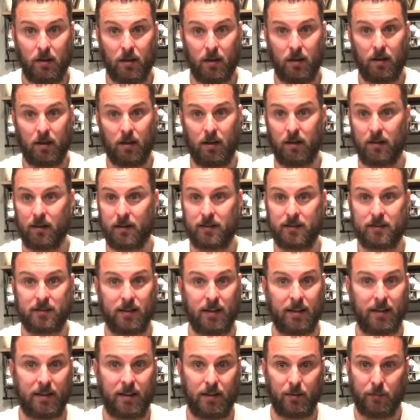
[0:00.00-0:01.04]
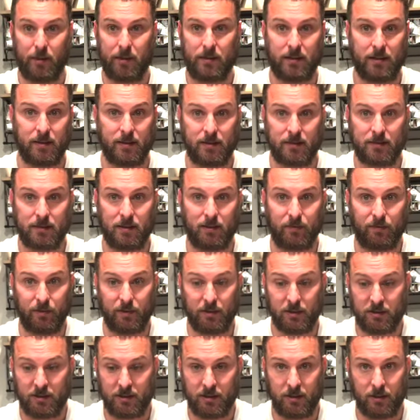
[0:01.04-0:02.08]
Like I said, I can't wait to get these things
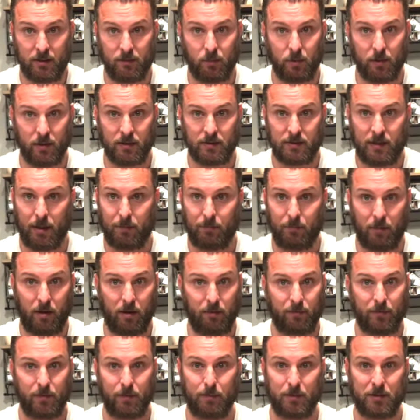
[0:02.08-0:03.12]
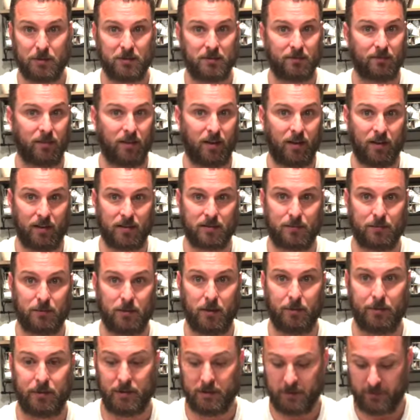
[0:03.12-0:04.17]
finished here. We're gonna top them off with a bunch of awesome
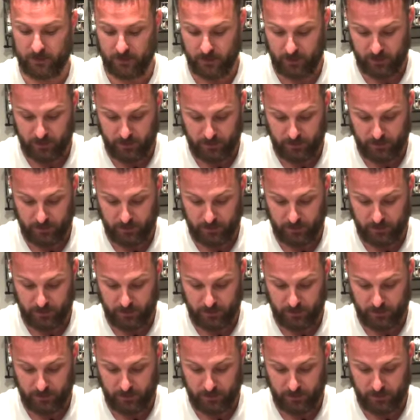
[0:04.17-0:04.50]
yumminess.